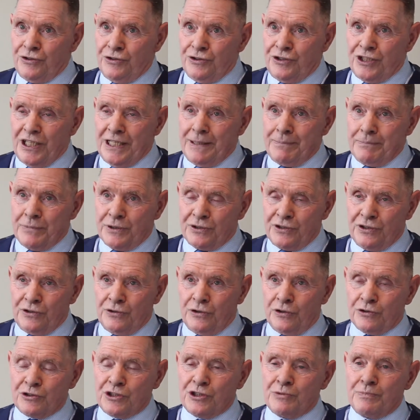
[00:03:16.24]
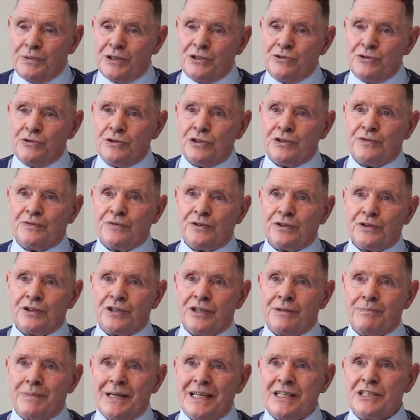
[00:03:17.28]
chambers and oxygen have been used for
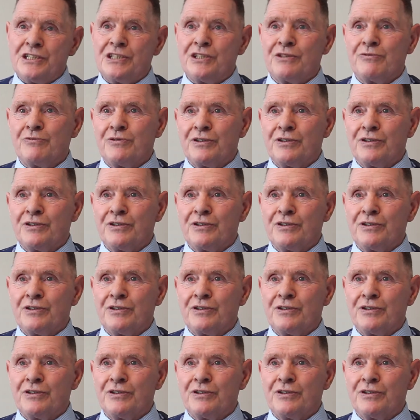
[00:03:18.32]
the bends